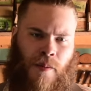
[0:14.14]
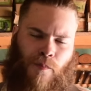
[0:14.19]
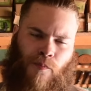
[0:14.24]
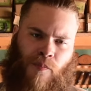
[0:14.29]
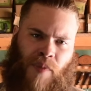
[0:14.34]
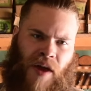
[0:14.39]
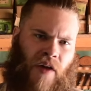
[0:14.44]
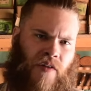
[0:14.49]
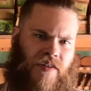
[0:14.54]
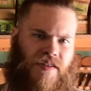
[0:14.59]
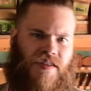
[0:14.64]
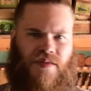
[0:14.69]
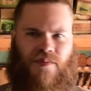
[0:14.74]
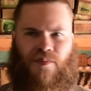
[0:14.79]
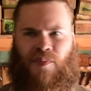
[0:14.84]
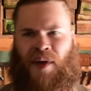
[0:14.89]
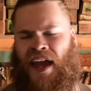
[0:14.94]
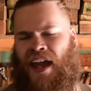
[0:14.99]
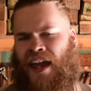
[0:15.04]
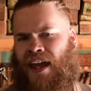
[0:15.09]
belts,
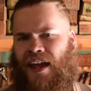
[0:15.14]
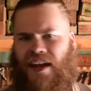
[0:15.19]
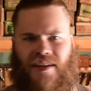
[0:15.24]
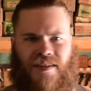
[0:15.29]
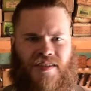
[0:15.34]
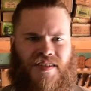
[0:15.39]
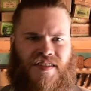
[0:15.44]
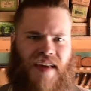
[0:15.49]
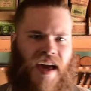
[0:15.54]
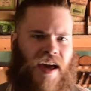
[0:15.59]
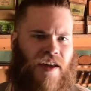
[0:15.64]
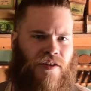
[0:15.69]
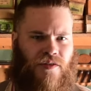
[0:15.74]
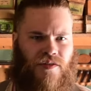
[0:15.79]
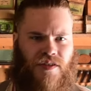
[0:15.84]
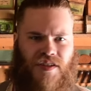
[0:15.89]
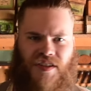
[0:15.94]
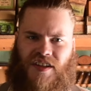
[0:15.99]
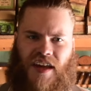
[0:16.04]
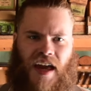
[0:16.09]
bags,
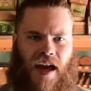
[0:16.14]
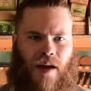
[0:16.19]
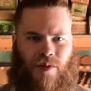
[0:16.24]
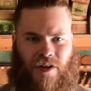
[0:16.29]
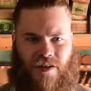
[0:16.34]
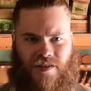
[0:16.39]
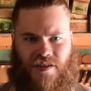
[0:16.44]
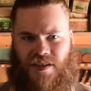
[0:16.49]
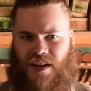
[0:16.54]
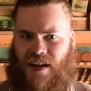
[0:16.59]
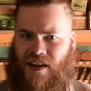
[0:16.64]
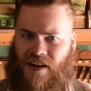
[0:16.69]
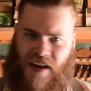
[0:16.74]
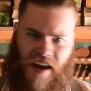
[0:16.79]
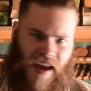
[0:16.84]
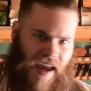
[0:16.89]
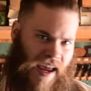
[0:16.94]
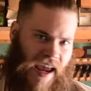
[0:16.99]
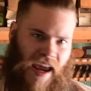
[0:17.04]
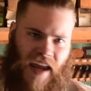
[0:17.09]
saddles, scabbards,
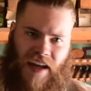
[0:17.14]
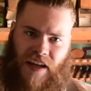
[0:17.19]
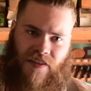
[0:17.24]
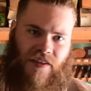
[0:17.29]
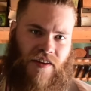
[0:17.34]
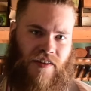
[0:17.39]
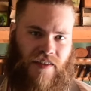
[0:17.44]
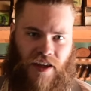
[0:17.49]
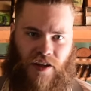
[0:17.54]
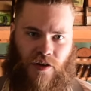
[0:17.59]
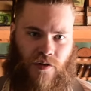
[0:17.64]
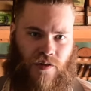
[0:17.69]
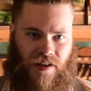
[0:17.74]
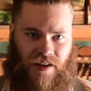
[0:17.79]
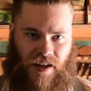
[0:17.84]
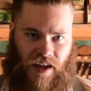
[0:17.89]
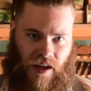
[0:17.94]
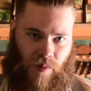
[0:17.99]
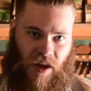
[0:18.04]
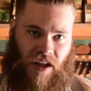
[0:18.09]
anything that you can
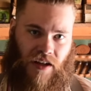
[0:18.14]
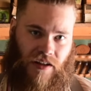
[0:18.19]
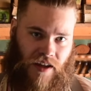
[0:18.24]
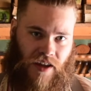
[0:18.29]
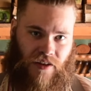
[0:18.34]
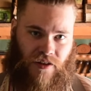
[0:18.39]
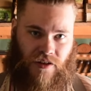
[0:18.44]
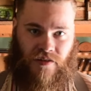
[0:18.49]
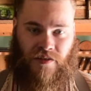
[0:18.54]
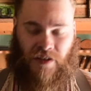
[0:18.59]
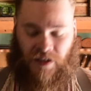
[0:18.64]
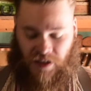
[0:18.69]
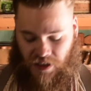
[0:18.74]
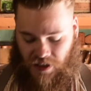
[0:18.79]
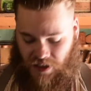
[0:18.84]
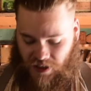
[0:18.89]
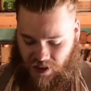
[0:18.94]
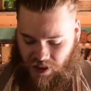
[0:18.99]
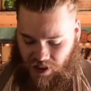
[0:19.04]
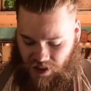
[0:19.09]
name out of leather.
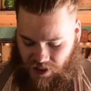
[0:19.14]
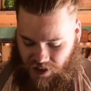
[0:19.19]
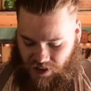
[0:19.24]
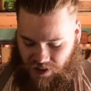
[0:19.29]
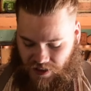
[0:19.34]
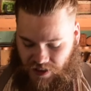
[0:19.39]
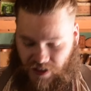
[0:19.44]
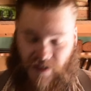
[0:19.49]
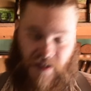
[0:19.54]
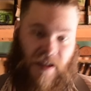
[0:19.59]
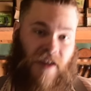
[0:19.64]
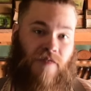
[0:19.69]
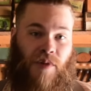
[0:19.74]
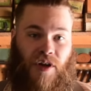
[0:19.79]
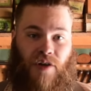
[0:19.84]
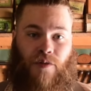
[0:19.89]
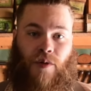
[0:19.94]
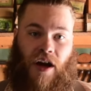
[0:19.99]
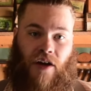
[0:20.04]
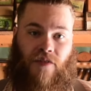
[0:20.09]
They've
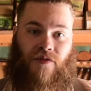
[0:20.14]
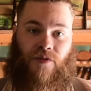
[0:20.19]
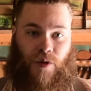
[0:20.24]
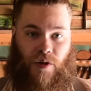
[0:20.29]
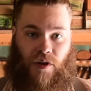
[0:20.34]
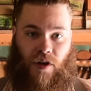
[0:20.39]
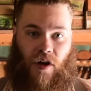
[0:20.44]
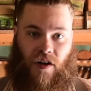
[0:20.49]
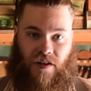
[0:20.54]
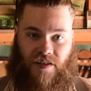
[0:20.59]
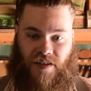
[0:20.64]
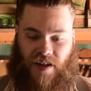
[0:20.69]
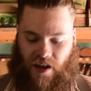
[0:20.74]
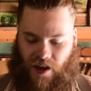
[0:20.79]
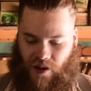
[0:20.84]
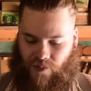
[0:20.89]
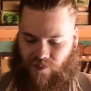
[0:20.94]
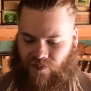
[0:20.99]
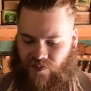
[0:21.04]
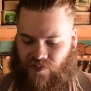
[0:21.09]
been around for a long
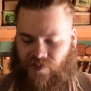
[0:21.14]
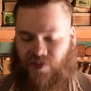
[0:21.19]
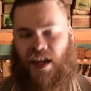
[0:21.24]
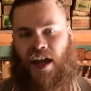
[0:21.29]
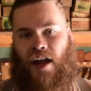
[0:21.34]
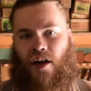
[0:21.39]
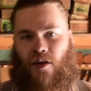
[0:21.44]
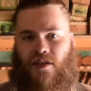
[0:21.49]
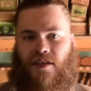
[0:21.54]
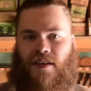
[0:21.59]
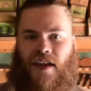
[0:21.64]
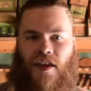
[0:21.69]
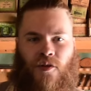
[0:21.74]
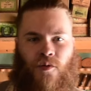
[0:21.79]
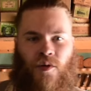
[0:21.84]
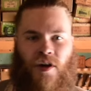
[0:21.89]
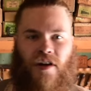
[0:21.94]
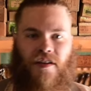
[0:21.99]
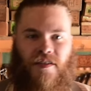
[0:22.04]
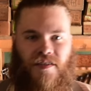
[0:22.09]
time. Now,
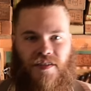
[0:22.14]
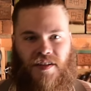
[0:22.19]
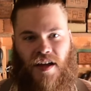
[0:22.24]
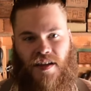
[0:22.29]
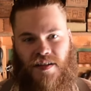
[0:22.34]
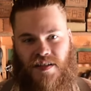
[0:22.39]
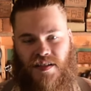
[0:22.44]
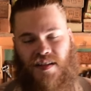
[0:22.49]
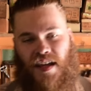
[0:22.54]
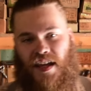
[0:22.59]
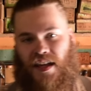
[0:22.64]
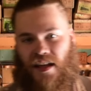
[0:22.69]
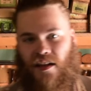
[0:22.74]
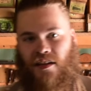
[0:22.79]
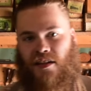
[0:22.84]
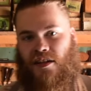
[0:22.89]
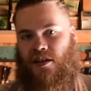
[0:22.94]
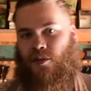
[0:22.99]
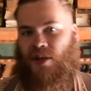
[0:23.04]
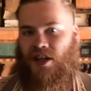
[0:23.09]
leatherwork does take a
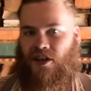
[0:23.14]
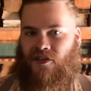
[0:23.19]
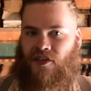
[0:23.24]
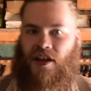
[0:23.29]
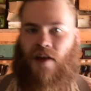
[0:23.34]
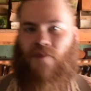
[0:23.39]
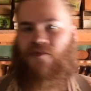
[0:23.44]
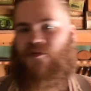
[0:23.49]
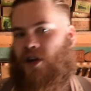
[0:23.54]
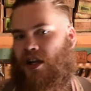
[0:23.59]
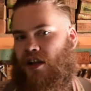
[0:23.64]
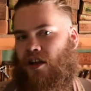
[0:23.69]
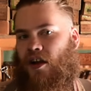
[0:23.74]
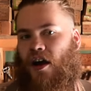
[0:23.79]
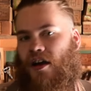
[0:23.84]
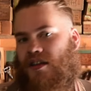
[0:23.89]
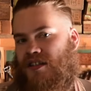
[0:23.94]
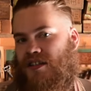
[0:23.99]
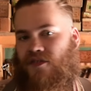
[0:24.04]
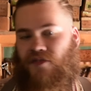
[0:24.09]
little bit of an upfront
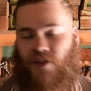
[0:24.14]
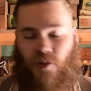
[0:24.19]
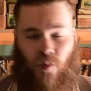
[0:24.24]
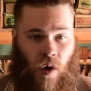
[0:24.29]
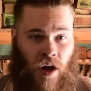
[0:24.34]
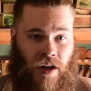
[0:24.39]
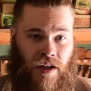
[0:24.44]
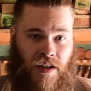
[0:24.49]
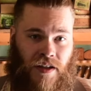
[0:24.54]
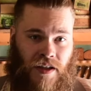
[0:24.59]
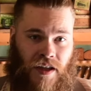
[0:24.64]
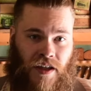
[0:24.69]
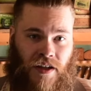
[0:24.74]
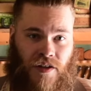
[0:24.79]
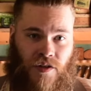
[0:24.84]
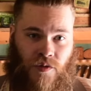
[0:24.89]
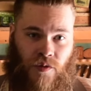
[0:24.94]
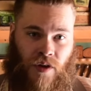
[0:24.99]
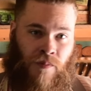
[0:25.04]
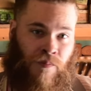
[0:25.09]
cost if you're wanting to get
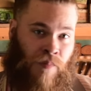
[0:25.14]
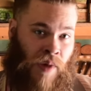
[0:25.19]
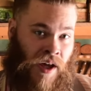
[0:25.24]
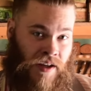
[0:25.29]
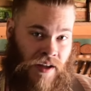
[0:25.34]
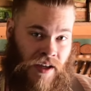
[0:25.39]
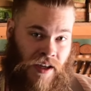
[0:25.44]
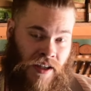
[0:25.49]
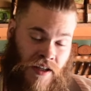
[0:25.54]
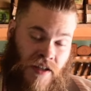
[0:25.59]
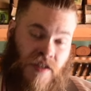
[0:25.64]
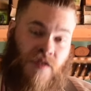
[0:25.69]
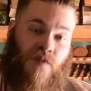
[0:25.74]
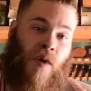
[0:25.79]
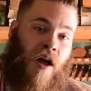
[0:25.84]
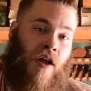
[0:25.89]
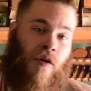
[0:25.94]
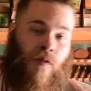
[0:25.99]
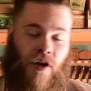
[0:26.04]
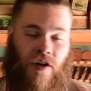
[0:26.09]
into it, but it is
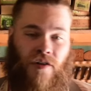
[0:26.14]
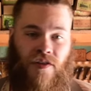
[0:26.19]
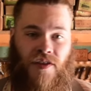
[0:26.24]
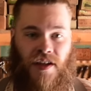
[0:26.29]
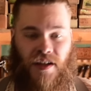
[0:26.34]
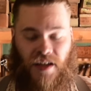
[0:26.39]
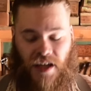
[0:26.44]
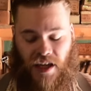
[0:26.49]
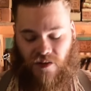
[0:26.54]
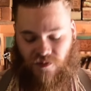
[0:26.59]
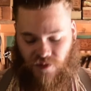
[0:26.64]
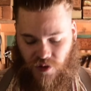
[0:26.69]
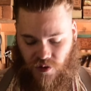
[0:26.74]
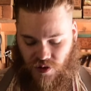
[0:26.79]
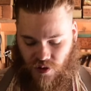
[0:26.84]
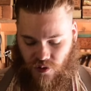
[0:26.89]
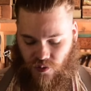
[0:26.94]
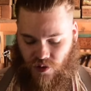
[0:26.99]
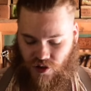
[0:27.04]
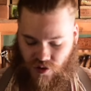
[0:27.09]
well worth it if you
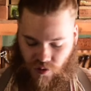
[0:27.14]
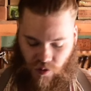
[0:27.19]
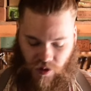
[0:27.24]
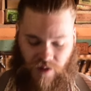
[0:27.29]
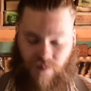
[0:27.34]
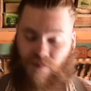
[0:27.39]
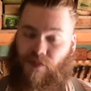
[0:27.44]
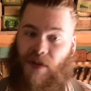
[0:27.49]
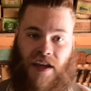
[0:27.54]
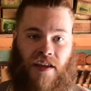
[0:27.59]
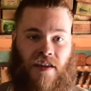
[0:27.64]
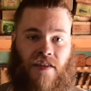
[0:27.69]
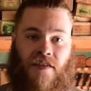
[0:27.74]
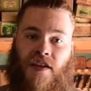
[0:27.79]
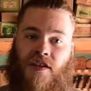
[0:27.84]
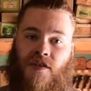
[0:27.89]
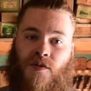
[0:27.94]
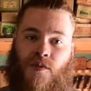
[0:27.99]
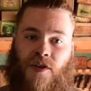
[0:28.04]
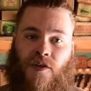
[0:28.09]
do enjoy making
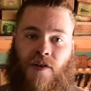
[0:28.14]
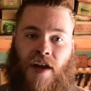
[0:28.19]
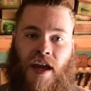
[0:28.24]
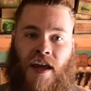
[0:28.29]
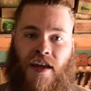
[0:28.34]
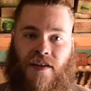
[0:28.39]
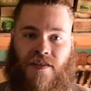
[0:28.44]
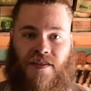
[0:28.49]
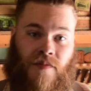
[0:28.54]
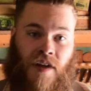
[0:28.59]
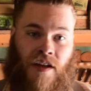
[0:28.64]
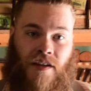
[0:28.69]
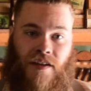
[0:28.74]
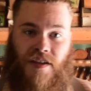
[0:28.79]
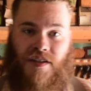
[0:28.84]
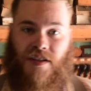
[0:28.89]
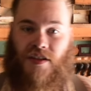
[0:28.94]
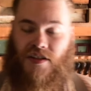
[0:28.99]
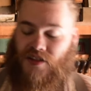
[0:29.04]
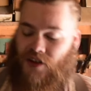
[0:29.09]
things with your hands.
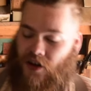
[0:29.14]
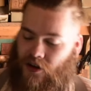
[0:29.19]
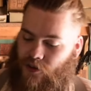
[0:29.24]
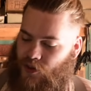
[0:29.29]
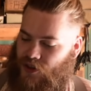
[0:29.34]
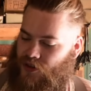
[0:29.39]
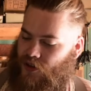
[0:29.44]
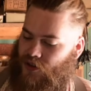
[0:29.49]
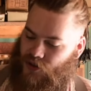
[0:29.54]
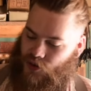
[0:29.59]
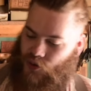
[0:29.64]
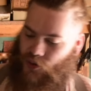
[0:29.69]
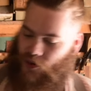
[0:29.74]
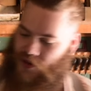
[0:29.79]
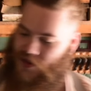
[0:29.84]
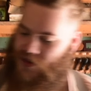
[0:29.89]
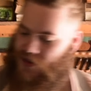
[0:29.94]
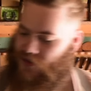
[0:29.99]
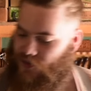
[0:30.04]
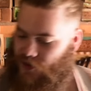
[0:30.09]
Let's get started with our
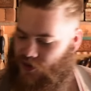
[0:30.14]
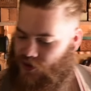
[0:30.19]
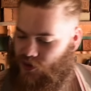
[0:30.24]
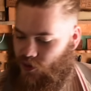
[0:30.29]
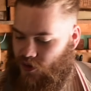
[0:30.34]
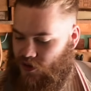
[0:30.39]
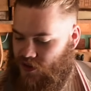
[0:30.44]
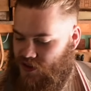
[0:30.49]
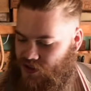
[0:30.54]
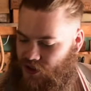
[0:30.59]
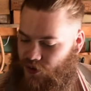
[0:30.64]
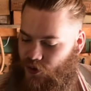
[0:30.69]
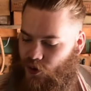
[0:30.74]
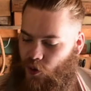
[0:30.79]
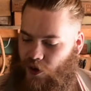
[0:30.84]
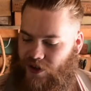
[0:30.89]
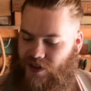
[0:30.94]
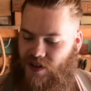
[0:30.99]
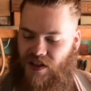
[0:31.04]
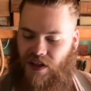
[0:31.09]
tools. For tools, you're
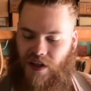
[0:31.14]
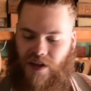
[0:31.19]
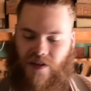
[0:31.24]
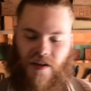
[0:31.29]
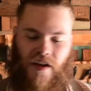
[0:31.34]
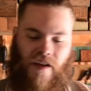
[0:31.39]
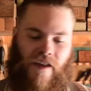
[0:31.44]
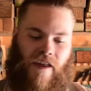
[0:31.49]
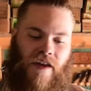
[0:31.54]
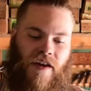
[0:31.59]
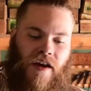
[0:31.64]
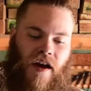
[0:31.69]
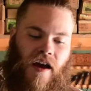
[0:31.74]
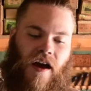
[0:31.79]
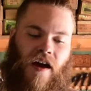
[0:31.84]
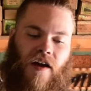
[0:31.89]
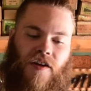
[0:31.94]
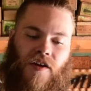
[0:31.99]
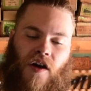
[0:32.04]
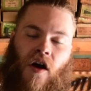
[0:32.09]
going to need
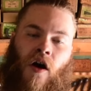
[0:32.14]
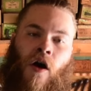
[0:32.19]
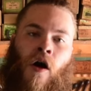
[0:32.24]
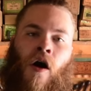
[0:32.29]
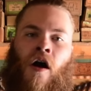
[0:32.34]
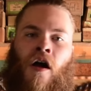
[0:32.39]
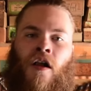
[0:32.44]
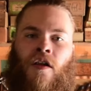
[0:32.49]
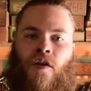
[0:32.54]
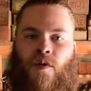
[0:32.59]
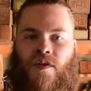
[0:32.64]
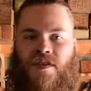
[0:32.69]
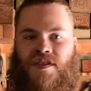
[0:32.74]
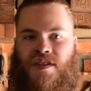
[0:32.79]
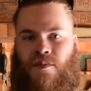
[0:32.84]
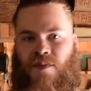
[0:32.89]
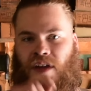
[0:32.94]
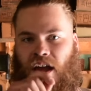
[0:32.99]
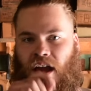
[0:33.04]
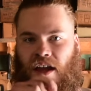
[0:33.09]
an awl or
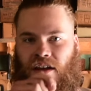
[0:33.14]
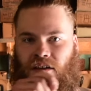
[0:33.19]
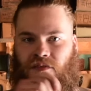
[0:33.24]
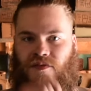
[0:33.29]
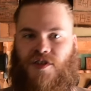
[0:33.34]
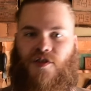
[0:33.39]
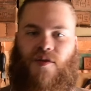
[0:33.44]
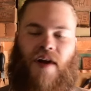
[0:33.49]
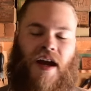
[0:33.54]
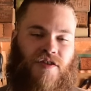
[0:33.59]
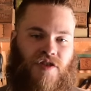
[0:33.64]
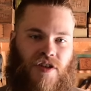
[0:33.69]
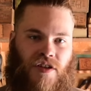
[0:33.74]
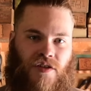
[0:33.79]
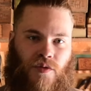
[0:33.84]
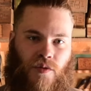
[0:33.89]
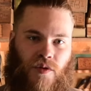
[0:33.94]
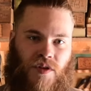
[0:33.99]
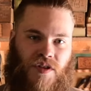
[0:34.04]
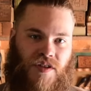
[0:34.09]
some kind of scratching
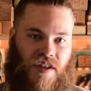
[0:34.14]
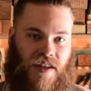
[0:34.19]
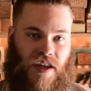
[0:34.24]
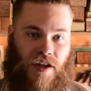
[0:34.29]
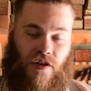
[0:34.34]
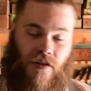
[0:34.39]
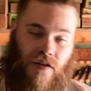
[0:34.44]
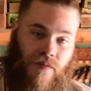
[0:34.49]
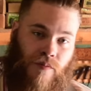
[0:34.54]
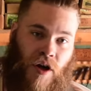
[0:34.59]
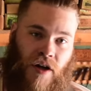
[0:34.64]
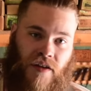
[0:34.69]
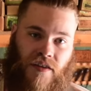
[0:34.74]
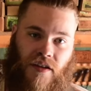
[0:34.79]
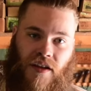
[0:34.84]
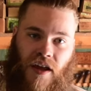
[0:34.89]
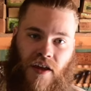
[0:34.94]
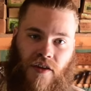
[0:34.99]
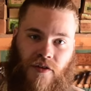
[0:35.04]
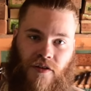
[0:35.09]
tool so that you can mark the
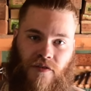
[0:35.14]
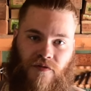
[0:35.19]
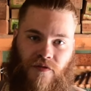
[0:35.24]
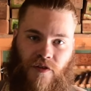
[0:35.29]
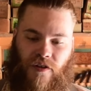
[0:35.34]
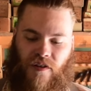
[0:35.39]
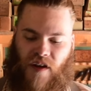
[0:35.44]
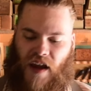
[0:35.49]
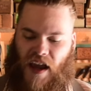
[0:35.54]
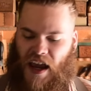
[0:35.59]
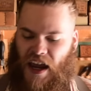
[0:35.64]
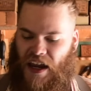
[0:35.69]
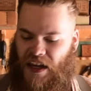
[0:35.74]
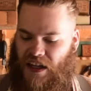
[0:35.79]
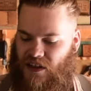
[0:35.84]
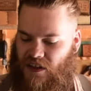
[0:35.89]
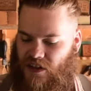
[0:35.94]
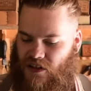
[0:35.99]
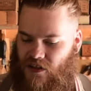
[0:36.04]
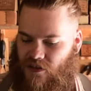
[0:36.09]
leather for any
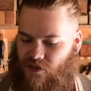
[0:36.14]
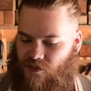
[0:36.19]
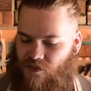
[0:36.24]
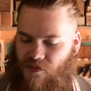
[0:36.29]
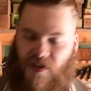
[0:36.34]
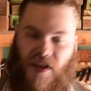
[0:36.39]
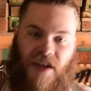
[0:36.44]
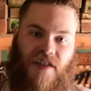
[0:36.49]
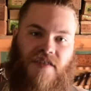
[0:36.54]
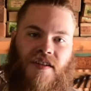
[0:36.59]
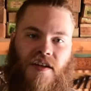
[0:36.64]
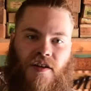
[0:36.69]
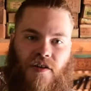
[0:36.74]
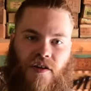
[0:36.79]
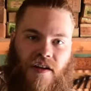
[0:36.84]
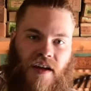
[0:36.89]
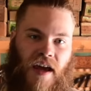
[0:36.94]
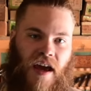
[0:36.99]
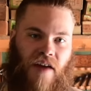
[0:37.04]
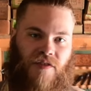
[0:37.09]
little things that you're
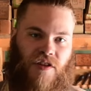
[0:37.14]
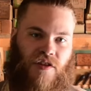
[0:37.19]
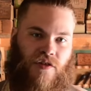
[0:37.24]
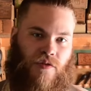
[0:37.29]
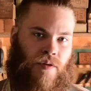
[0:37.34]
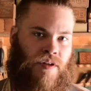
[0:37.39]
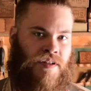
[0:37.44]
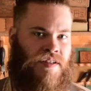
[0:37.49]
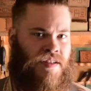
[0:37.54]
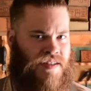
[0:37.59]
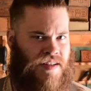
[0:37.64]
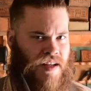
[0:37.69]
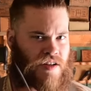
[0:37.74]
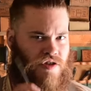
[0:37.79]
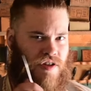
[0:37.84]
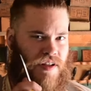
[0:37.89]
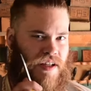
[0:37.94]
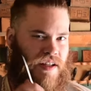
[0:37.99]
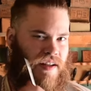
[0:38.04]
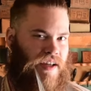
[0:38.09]
going to have to do. It's
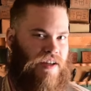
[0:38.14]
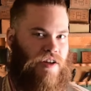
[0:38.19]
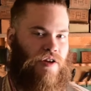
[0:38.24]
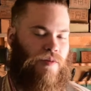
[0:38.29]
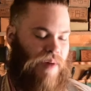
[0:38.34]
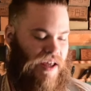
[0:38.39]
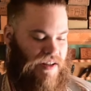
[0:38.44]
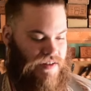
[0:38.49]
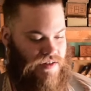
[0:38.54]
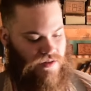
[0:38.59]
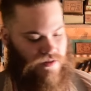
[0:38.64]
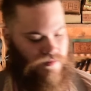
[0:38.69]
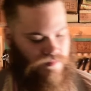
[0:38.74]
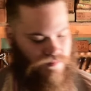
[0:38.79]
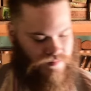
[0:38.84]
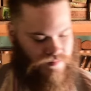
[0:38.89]
essentially like your pencil.